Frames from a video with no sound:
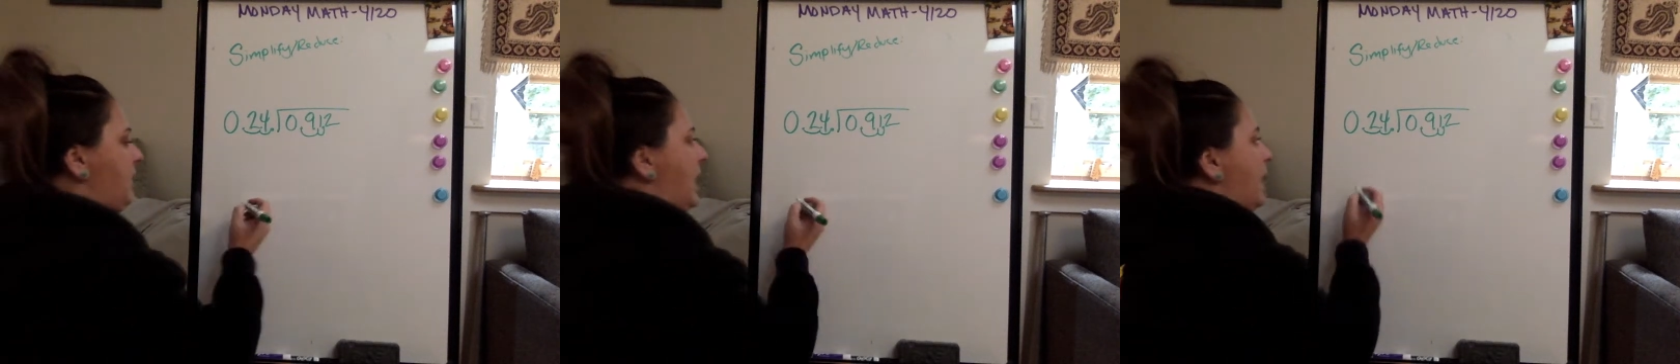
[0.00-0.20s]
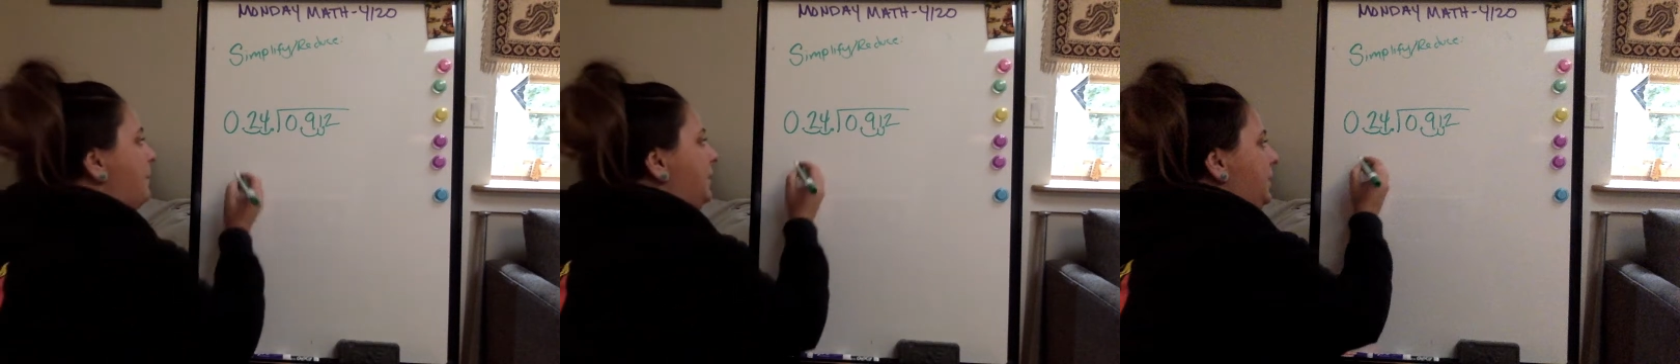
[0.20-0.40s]

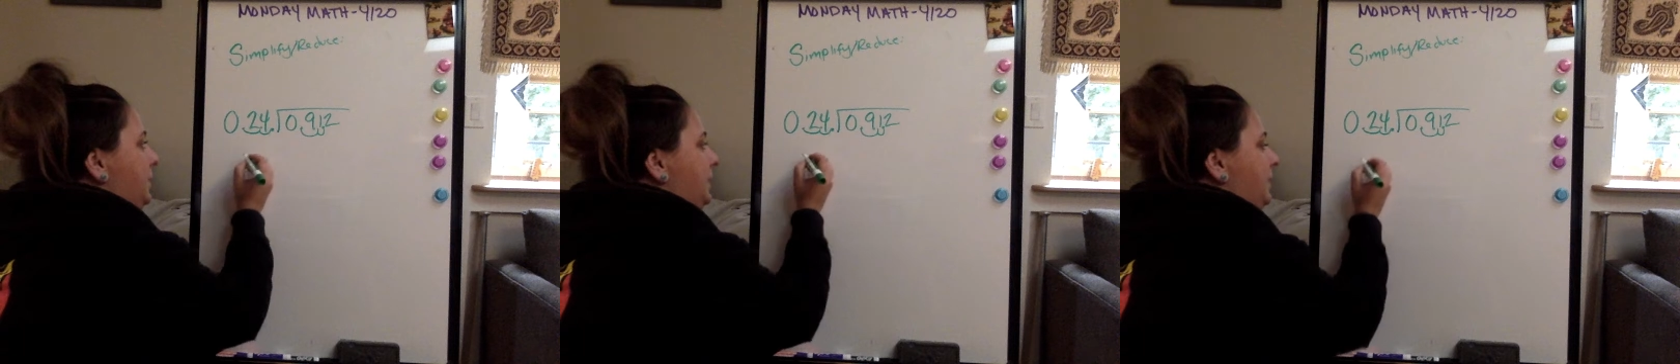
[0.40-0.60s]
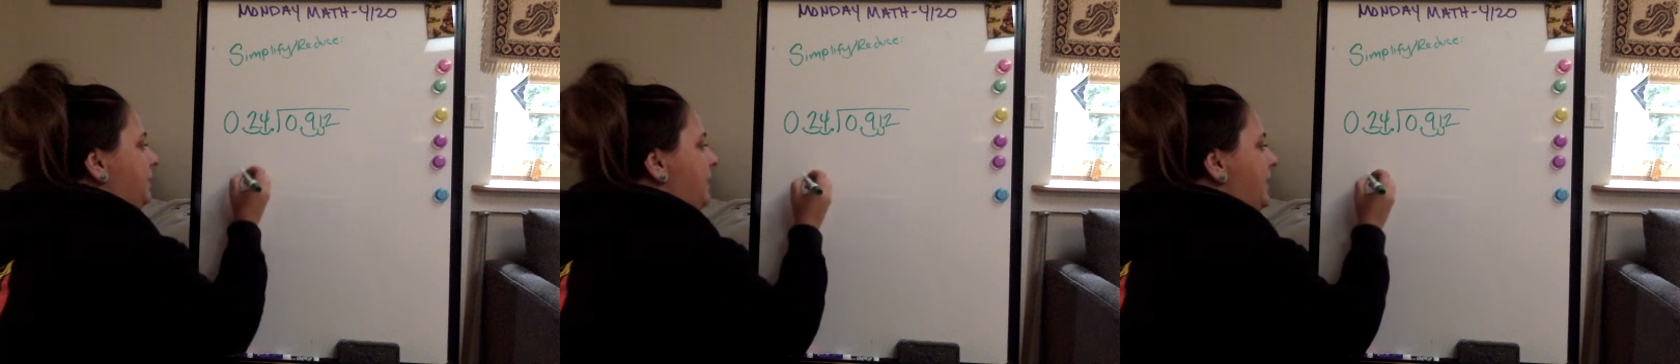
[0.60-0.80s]
I'm going to
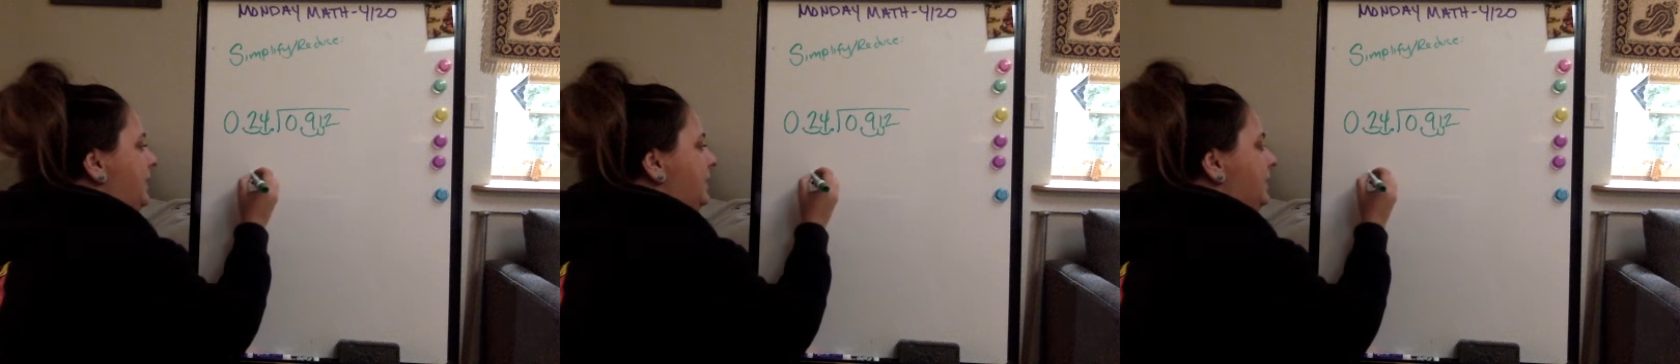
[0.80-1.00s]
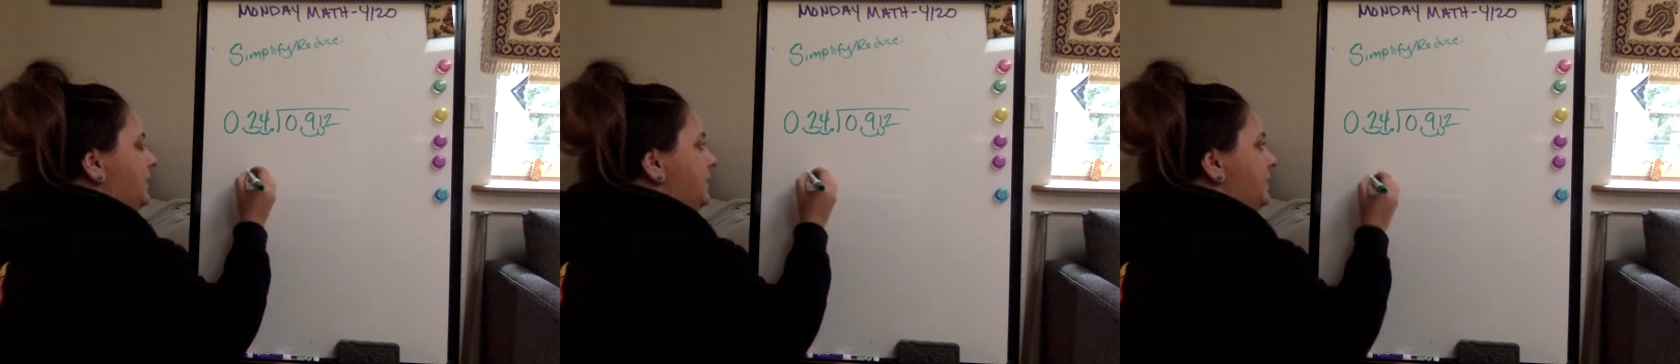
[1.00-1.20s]
rewrite
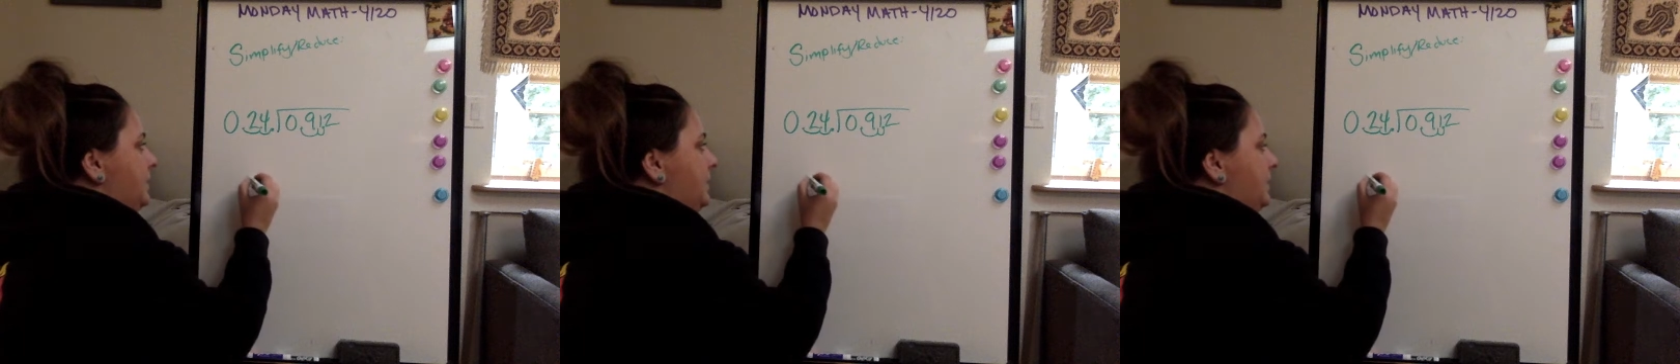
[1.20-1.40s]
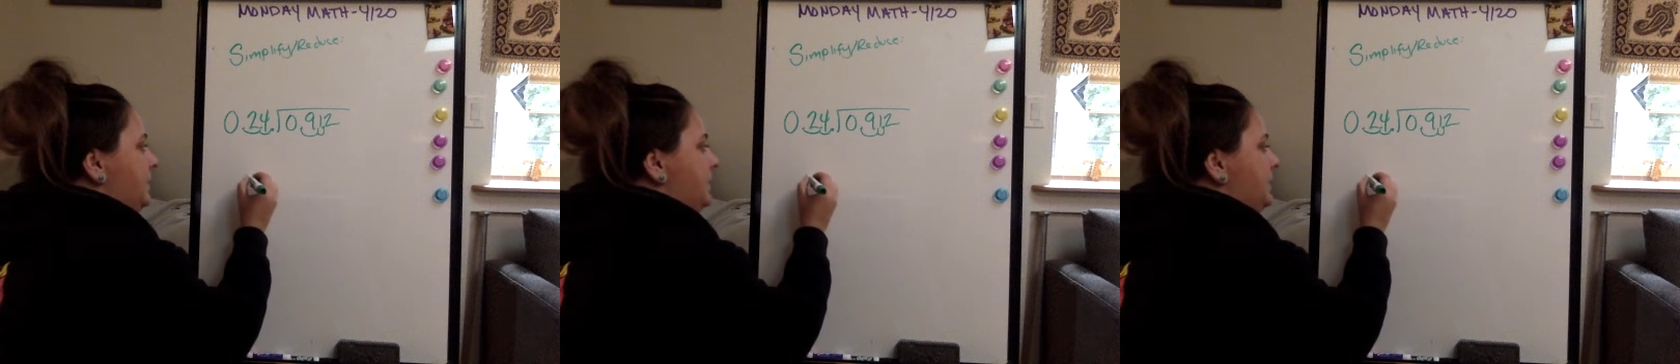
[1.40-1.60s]
this so
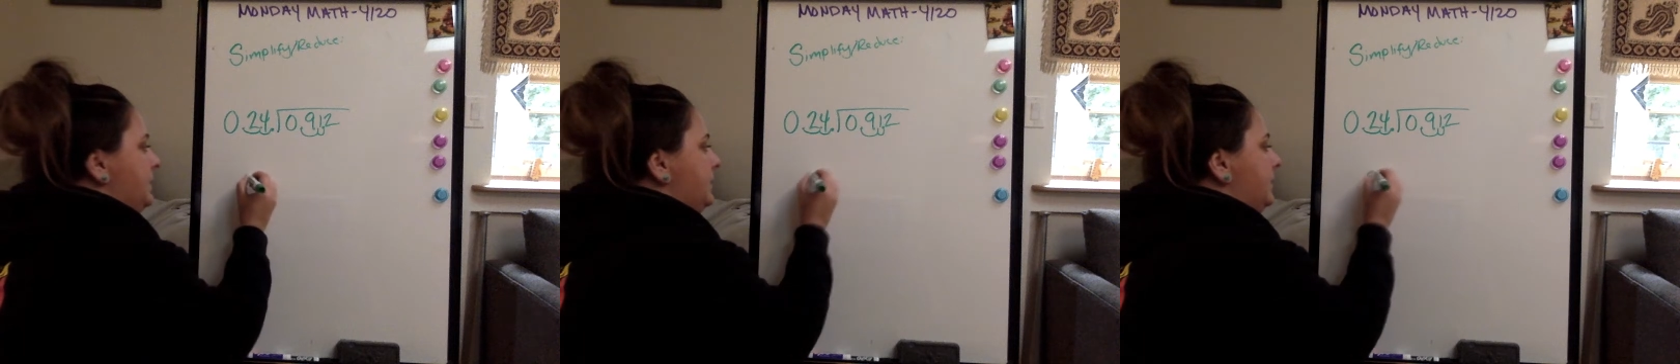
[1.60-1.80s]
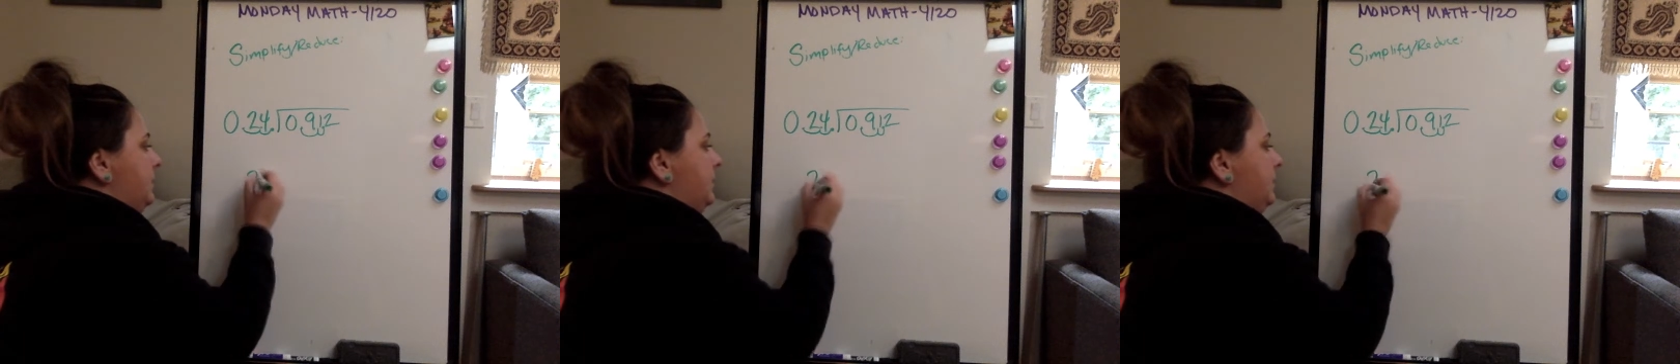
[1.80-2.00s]
it looks a
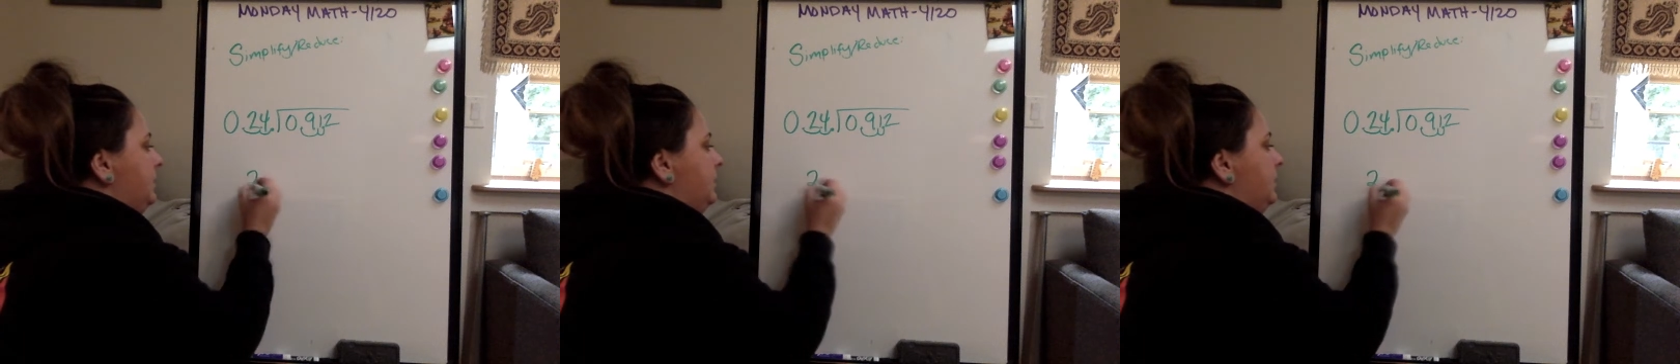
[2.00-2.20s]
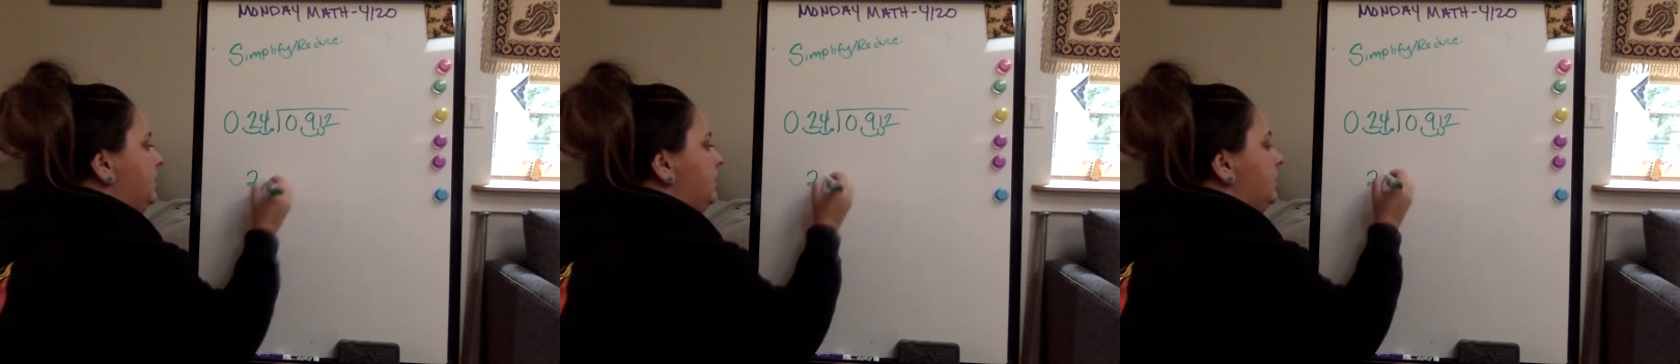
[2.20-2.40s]

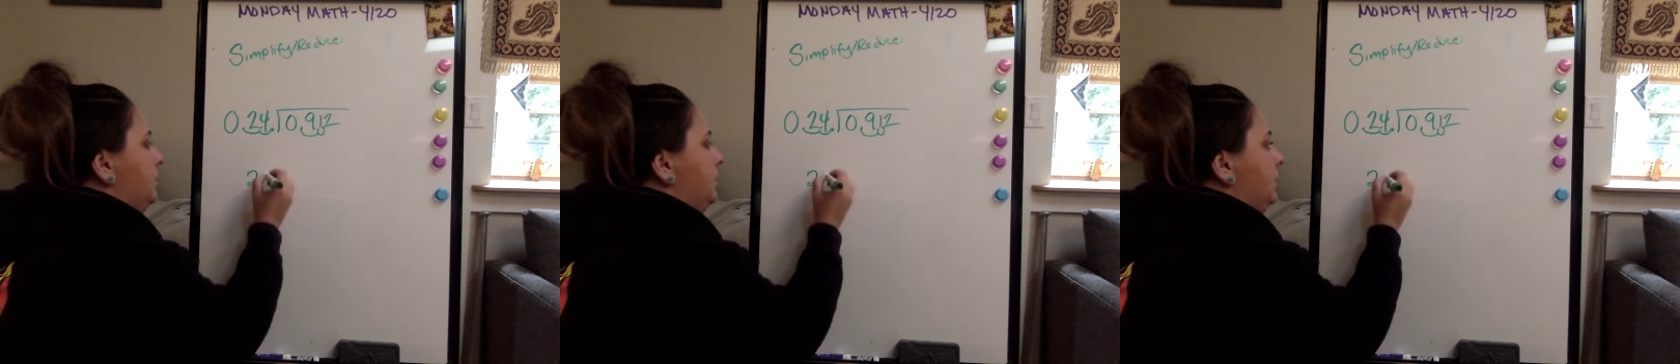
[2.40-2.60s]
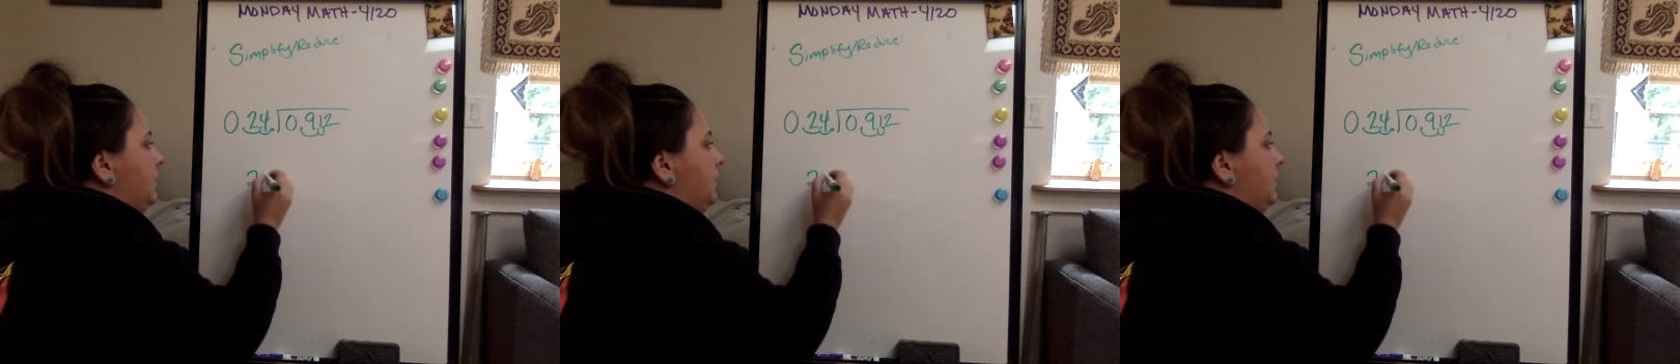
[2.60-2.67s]
little